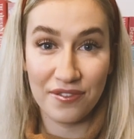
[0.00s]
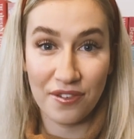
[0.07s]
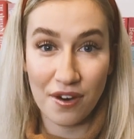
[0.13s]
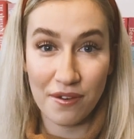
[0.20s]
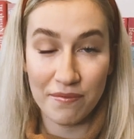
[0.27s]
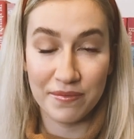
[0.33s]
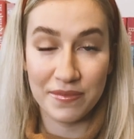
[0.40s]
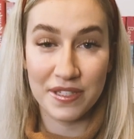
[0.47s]

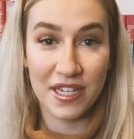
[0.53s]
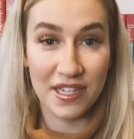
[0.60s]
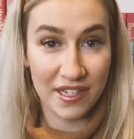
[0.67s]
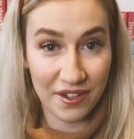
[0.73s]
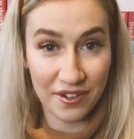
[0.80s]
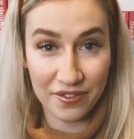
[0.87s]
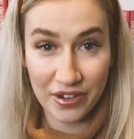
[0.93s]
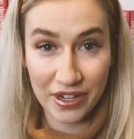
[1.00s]
from
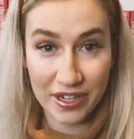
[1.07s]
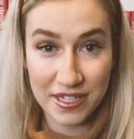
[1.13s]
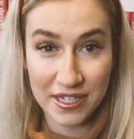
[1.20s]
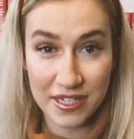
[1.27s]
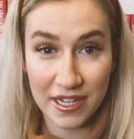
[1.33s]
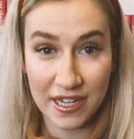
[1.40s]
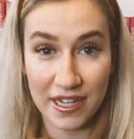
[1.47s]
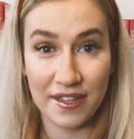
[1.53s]
City
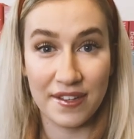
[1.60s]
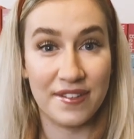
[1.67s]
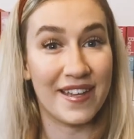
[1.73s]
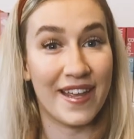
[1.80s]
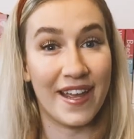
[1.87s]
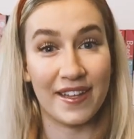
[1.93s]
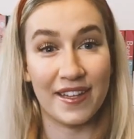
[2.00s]
University saying